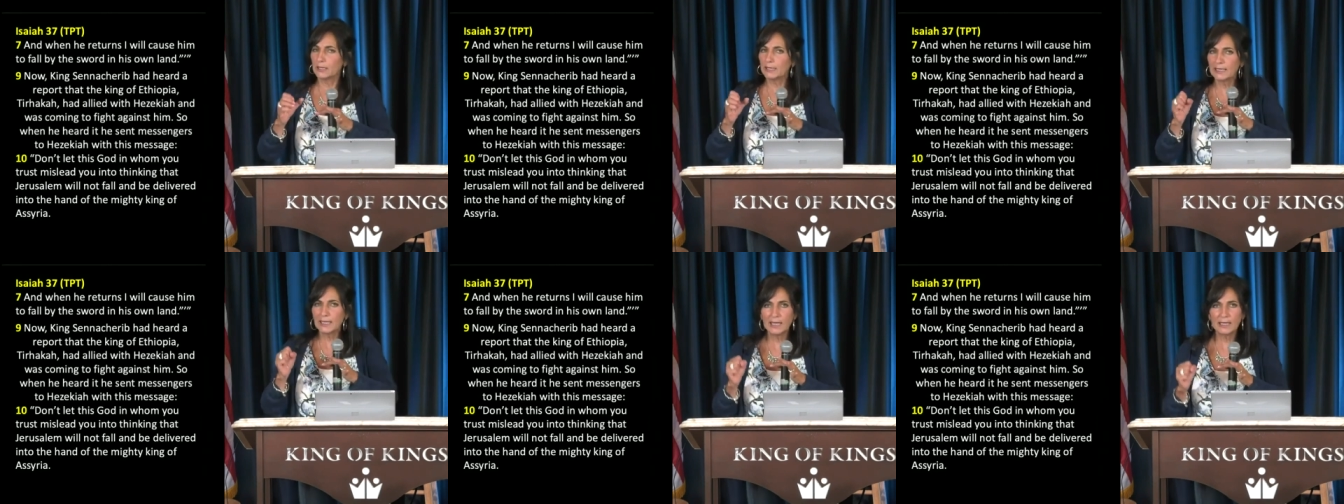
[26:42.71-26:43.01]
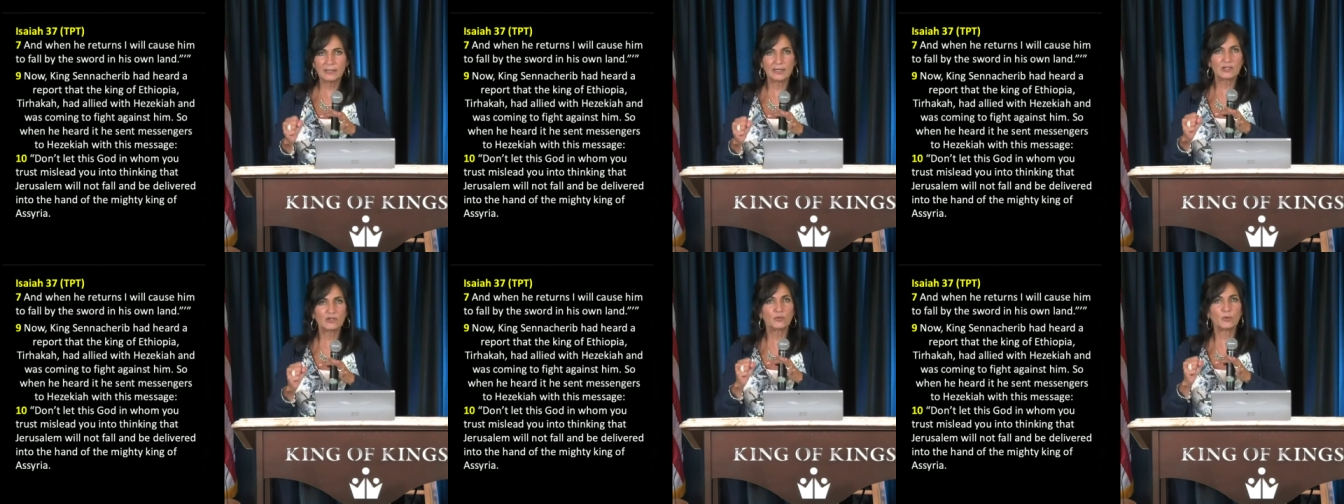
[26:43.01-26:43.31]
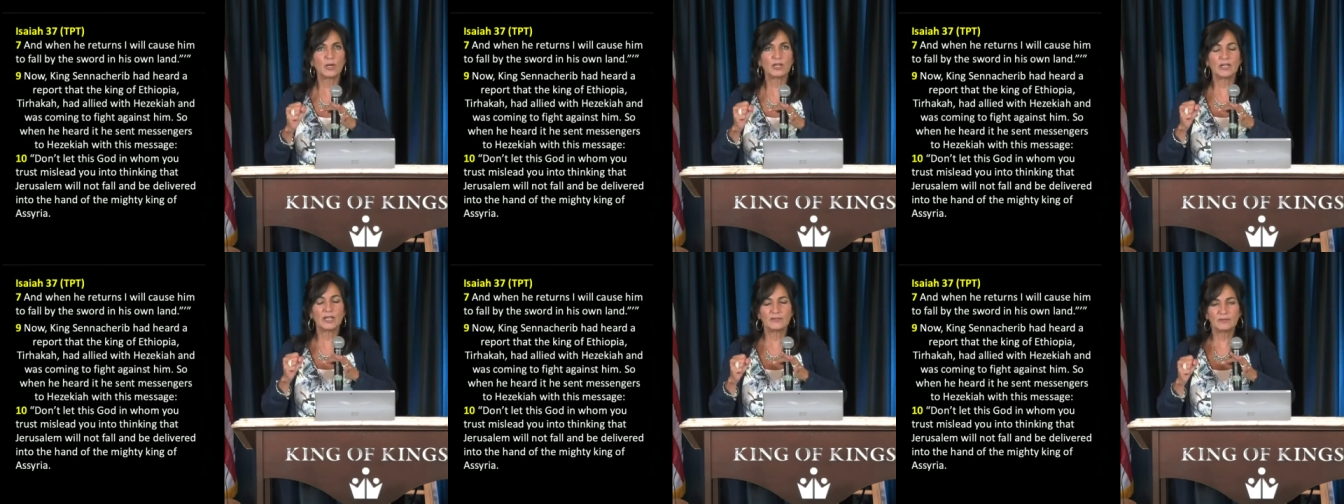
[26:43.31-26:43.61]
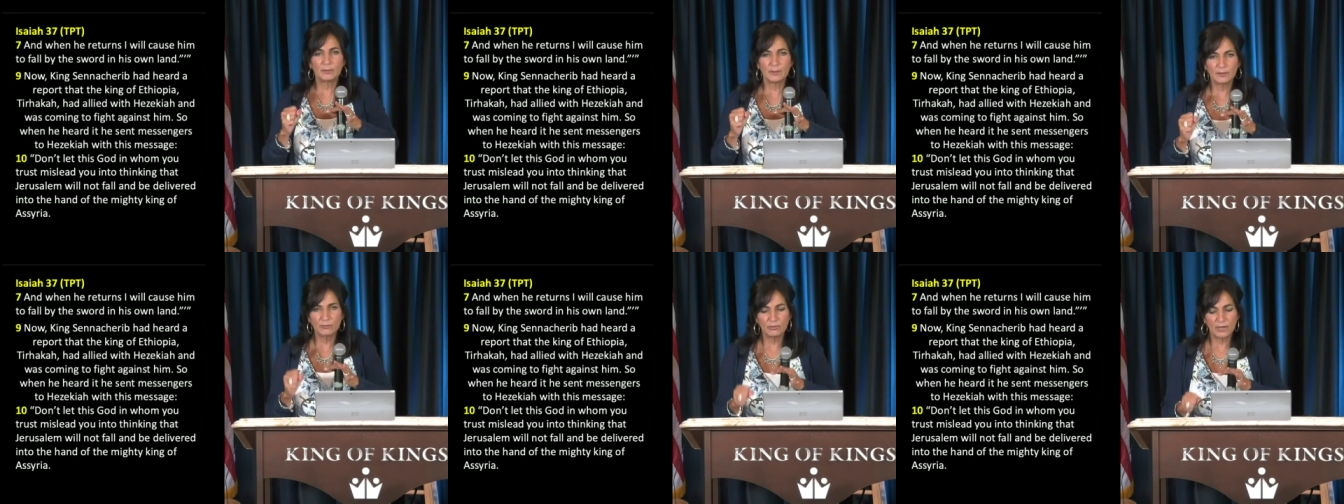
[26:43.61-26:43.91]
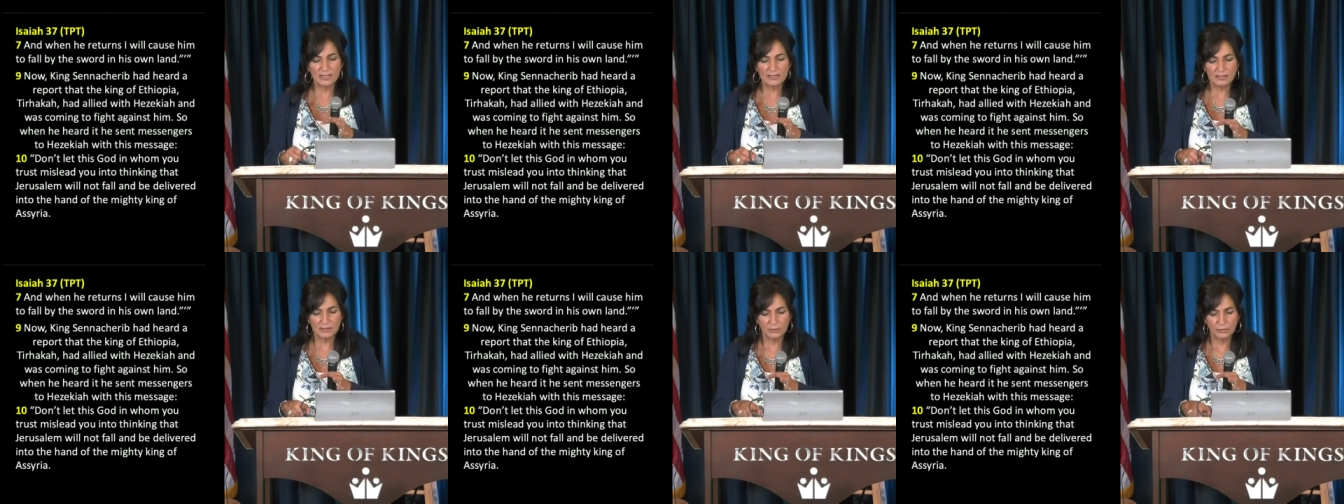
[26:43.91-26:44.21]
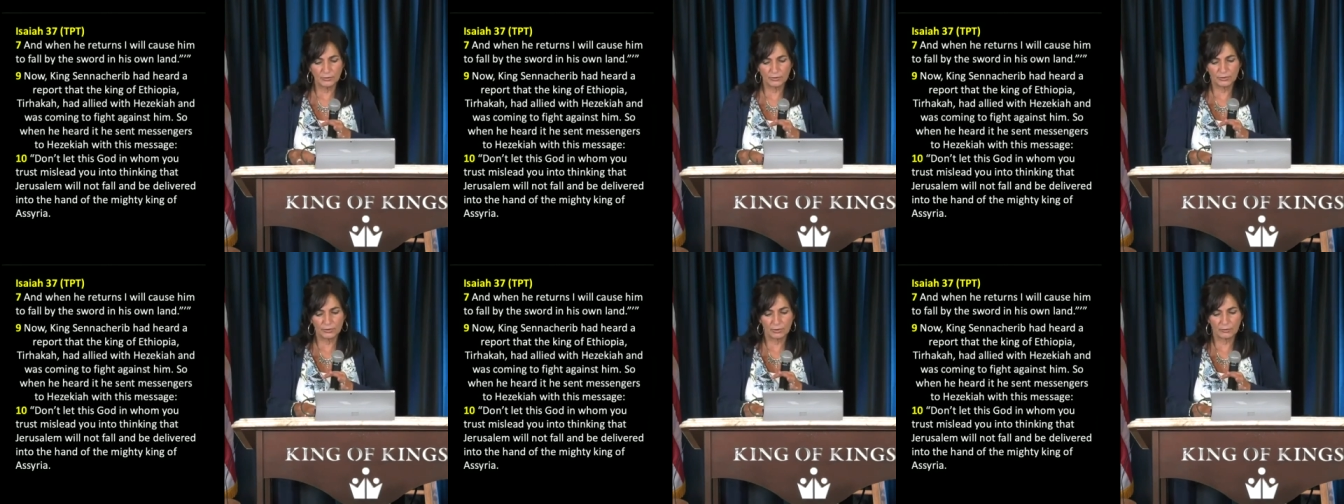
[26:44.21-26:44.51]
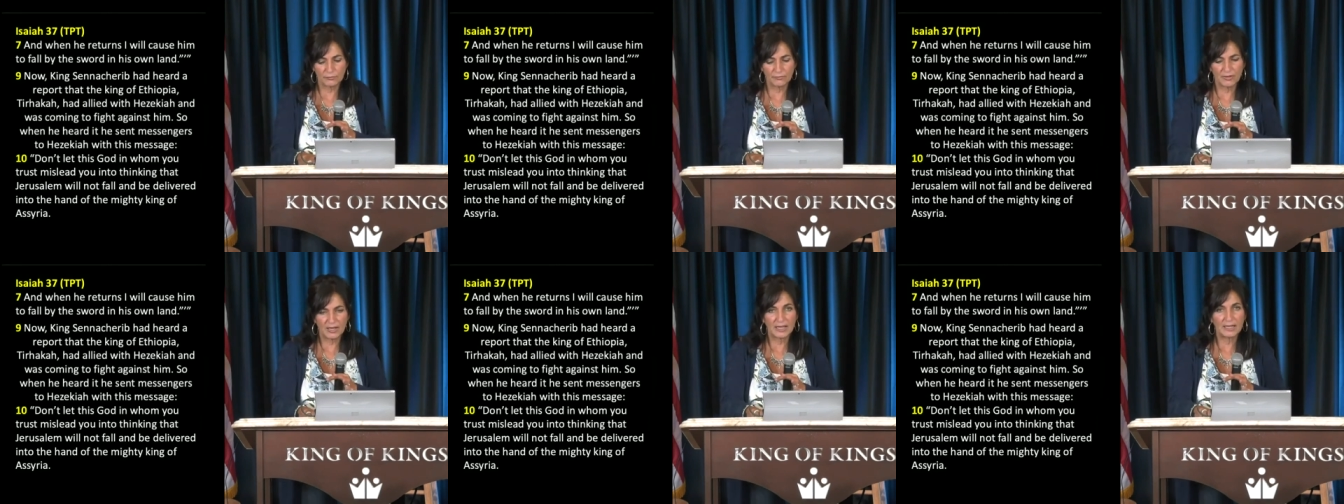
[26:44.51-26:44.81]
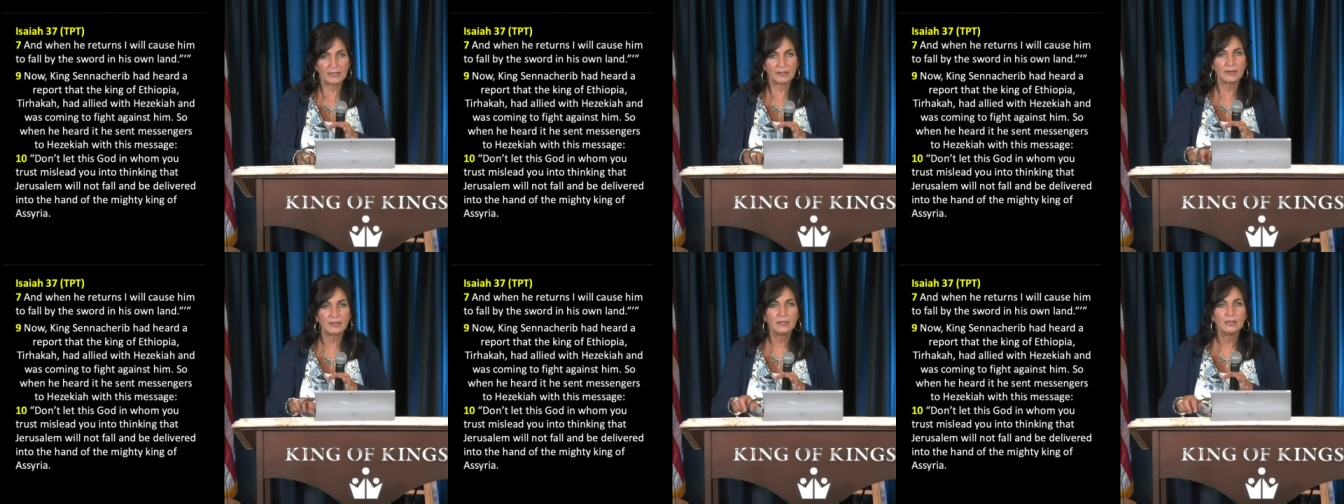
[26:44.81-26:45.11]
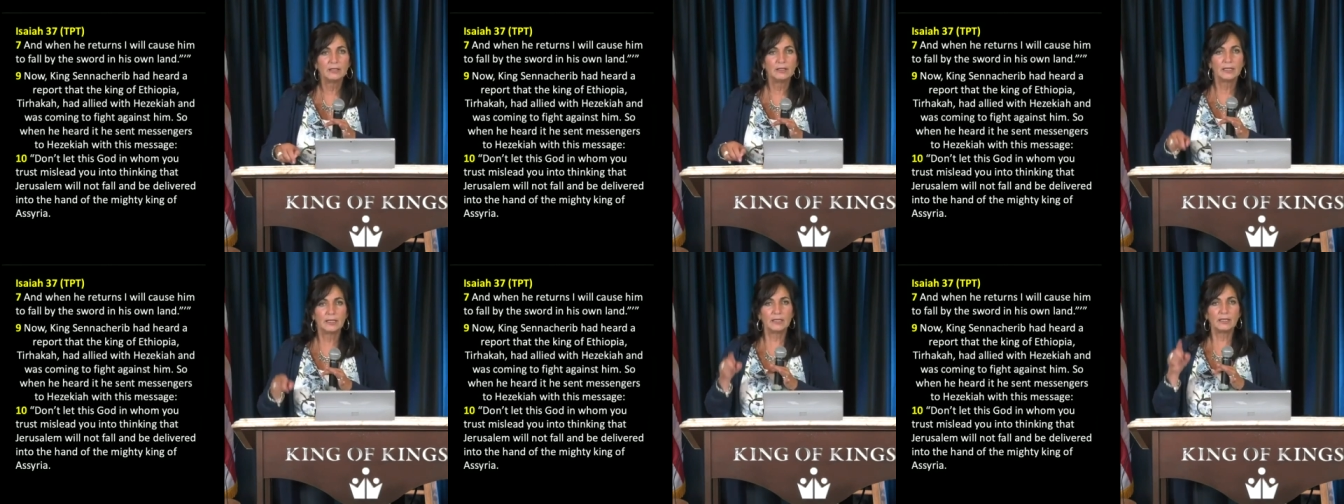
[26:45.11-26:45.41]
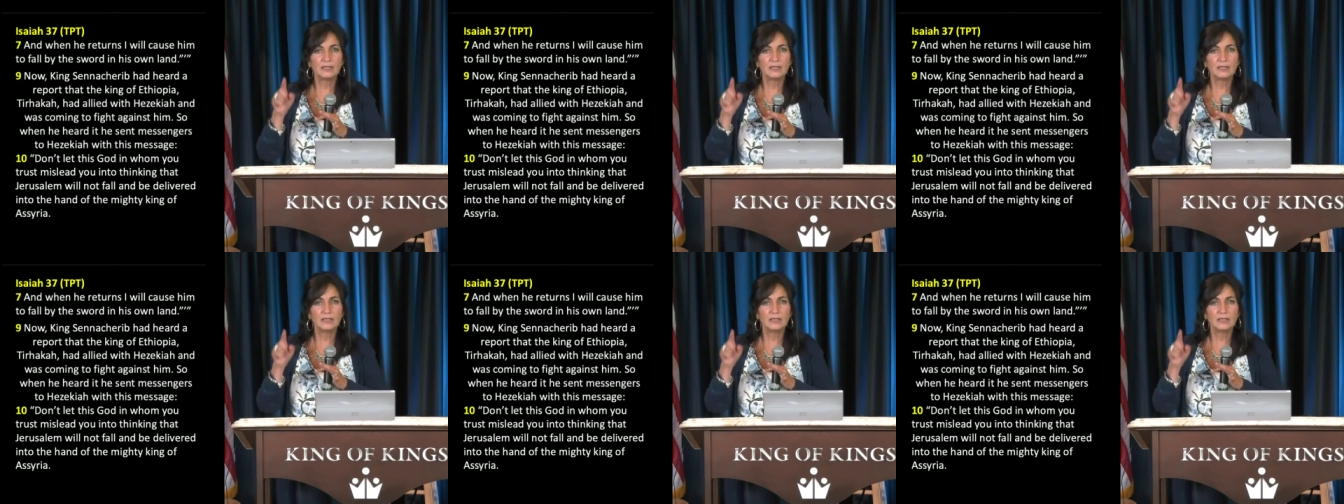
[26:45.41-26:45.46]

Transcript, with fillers: And again, that's why you have to be resolute in your faith.